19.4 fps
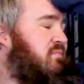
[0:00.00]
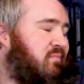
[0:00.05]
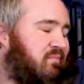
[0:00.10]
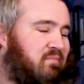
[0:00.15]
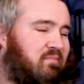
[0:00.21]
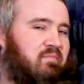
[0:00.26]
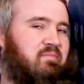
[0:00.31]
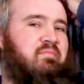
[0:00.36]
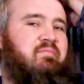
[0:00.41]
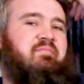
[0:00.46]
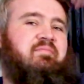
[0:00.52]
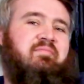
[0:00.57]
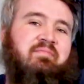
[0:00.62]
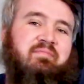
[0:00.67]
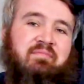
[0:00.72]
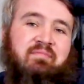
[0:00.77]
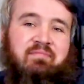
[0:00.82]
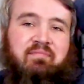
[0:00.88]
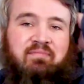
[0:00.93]

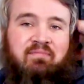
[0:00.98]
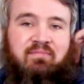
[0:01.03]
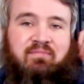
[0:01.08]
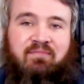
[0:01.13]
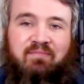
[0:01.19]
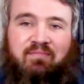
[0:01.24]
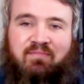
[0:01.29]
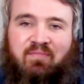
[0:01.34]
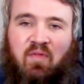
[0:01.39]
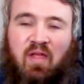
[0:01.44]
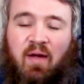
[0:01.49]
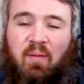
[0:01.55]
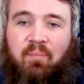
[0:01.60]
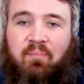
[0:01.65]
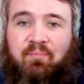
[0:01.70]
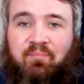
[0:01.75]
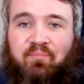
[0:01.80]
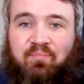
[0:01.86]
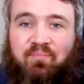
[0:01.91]

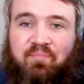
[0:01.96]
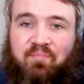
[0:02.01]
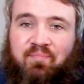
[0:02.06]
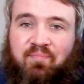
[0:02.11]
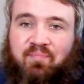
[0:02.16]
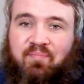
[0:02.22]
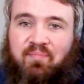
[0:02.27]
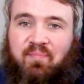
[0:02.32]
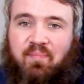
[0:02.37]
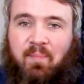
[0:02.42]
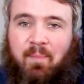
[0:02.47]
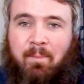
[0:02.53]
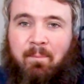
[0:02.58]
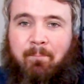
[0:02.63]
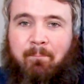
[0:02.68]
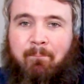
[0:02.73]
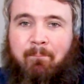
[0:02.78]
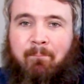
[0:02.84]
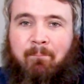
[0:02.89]

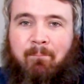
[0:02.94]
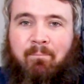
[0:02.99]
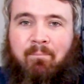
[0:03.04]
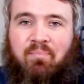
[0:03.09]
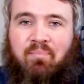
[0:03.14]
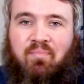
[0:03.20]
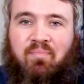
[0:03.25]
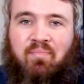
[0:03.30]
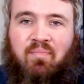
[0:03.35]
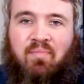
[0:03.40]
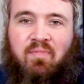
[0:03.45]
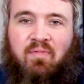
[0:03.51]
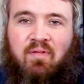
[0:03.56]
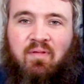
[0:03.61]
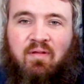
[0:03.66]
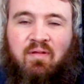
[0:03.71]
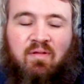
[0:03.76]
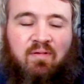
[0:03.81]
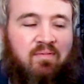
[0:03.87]

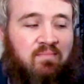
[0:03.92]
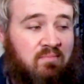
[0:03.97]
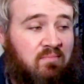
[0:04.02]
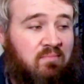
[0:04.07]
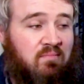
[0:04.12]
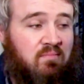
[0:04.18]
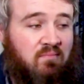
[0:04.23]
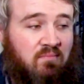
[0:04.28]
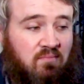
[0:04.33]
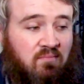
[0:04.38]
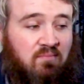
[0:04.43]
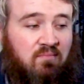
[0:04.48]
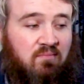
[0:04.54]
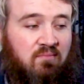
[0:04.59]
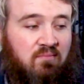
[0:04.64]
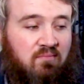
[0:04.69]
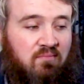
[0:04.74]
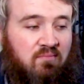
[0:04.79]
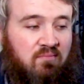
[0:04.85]

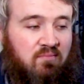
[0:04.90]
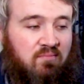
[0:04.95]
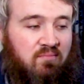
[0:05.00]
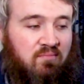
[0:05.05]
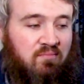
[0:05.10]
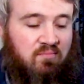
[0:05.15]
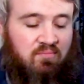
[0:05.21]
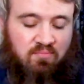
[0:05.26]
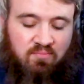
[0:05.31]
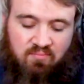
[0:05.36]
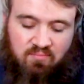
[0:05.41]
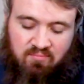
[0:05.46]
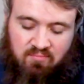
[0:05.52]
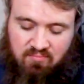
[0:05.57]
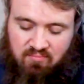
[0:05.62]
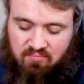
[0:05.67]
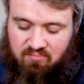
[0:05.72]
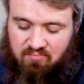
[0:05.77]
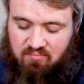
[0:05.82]

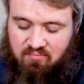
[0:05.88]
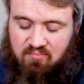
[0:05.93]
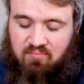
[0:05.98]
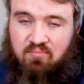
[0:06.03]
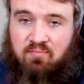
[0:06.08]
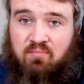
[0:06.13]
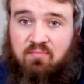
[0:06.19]
(silent)